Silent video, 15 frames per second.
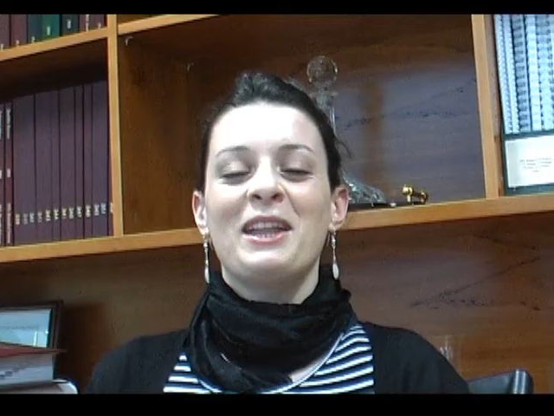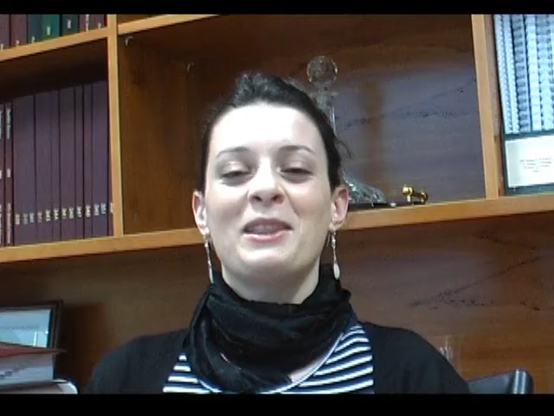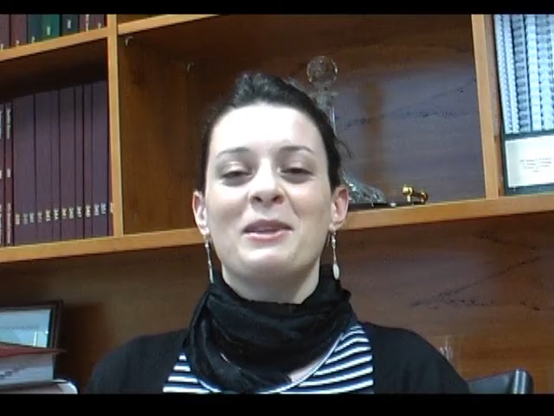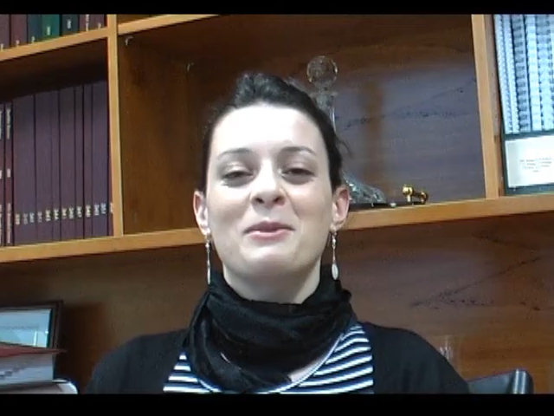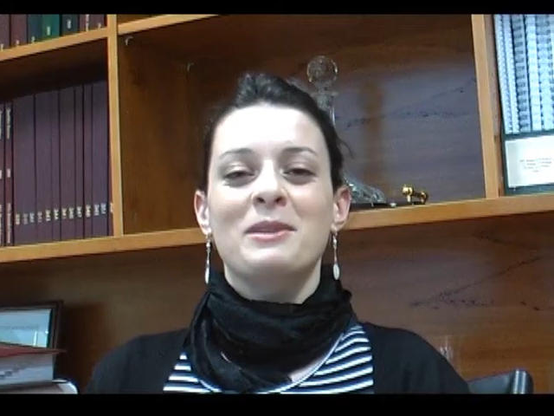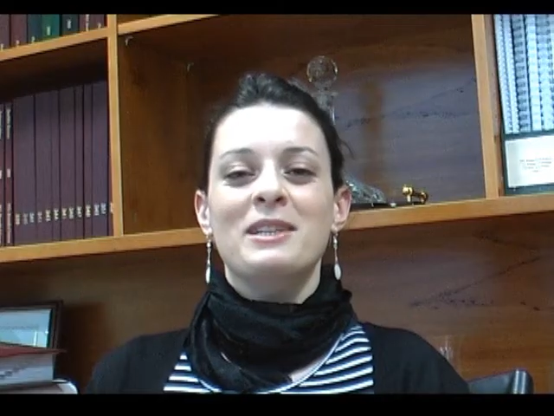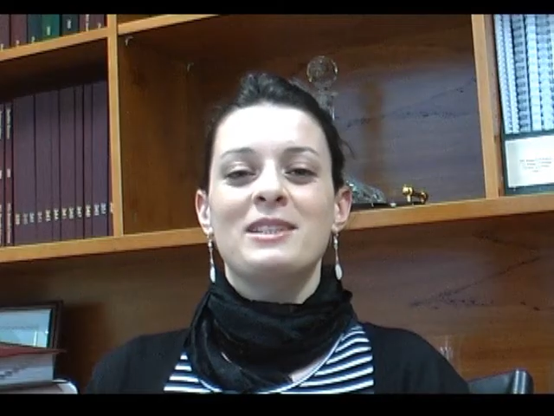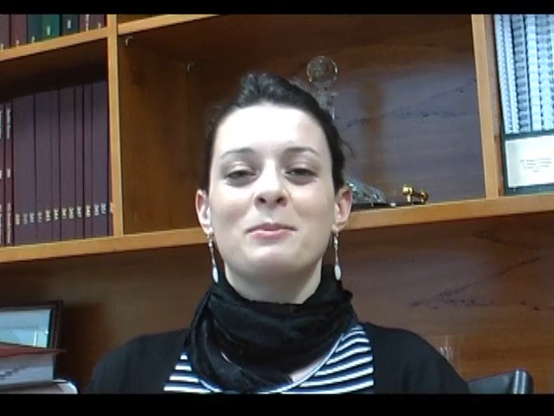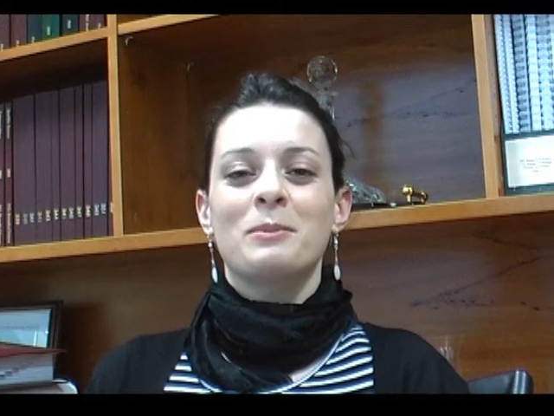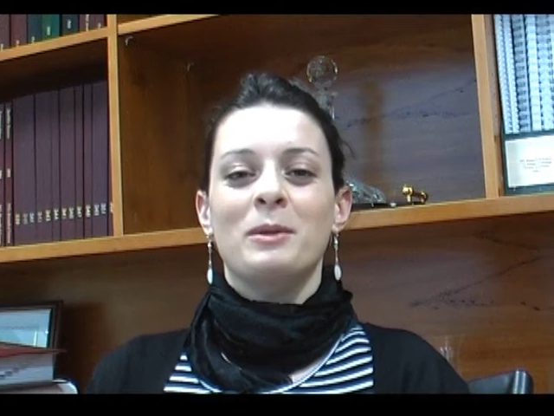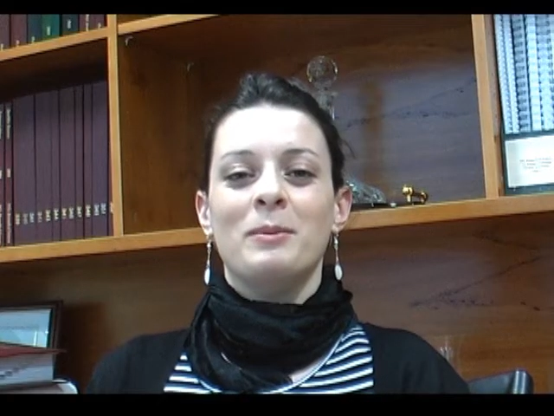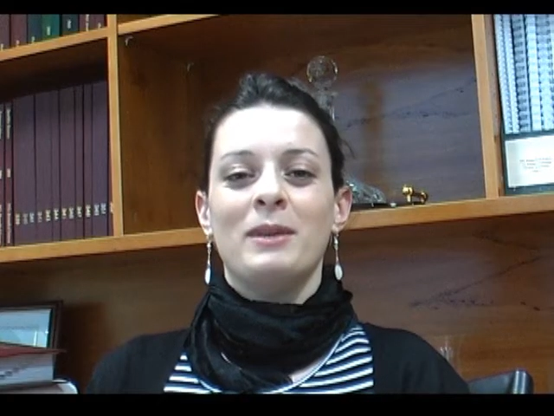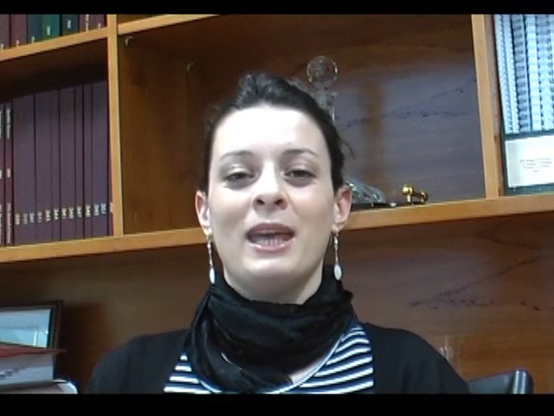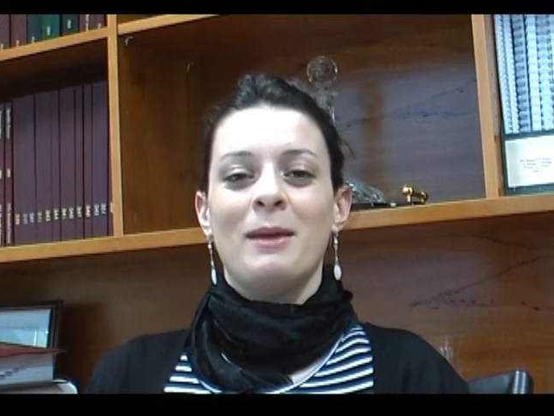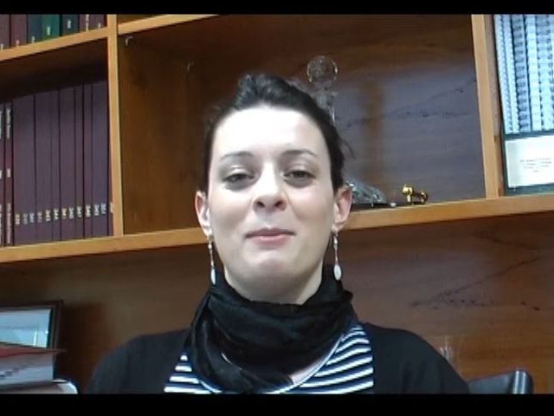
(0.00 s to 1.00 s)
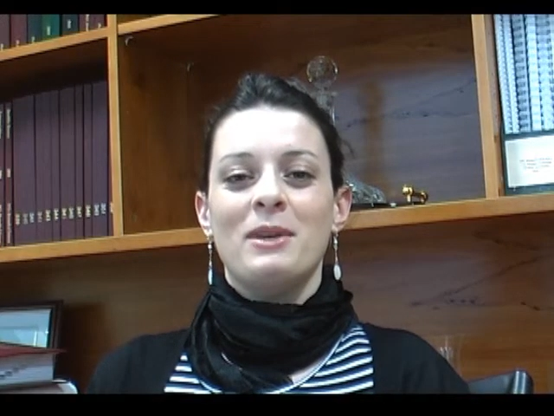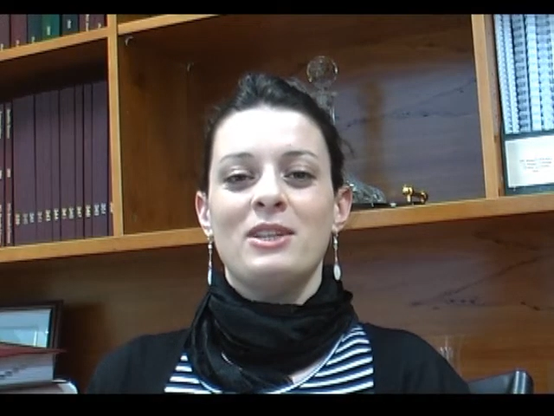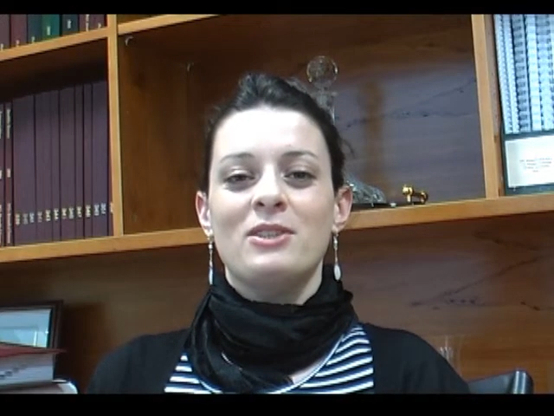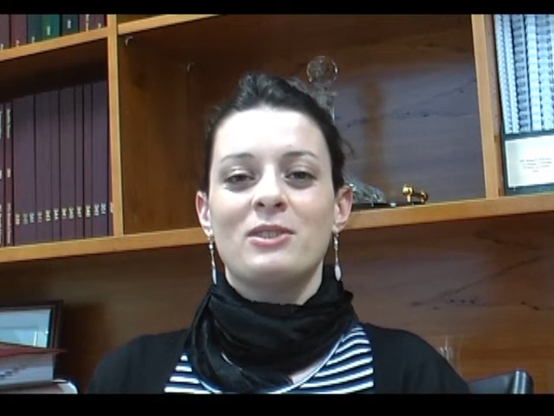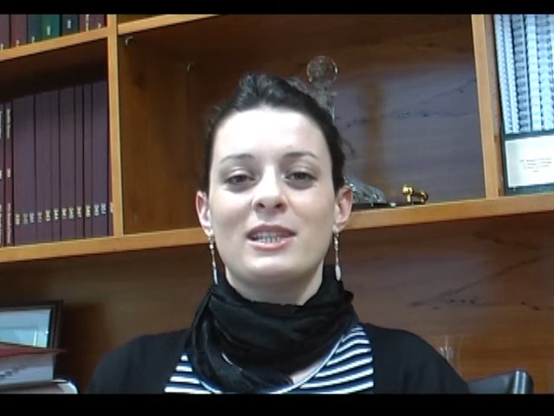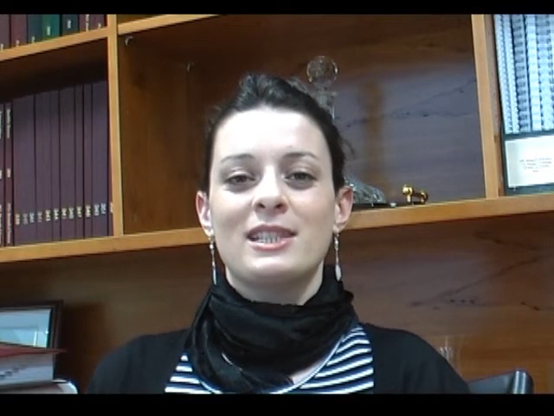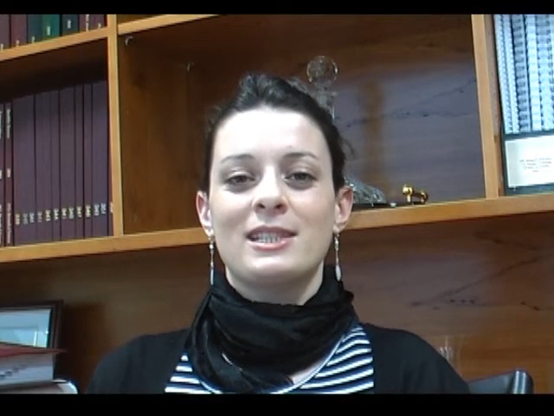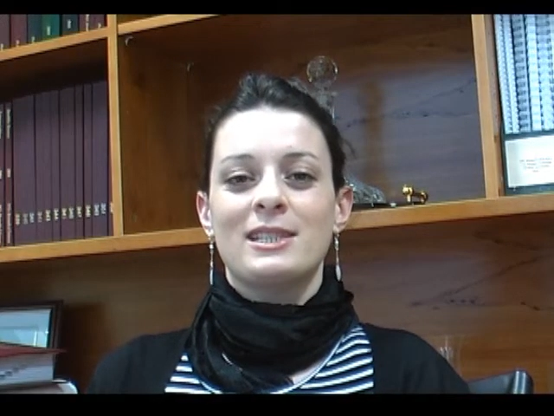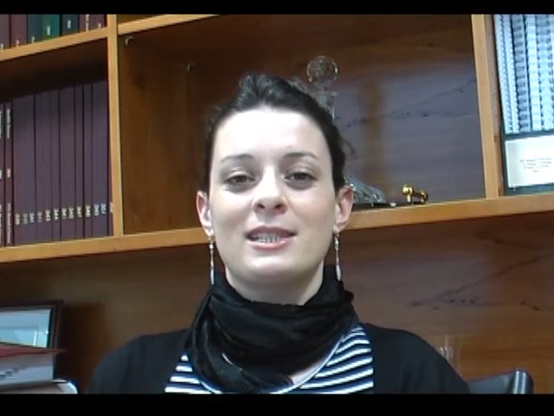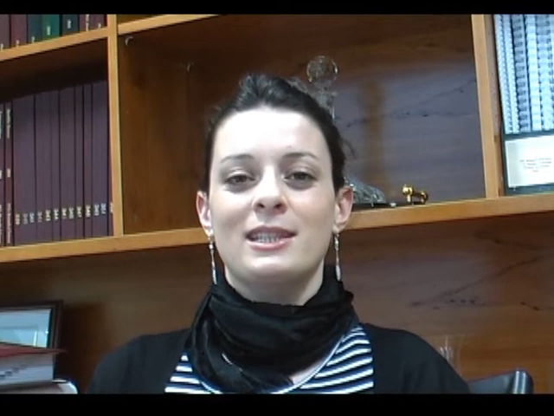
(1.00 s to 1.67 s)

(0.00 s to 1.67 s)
The reason we became interested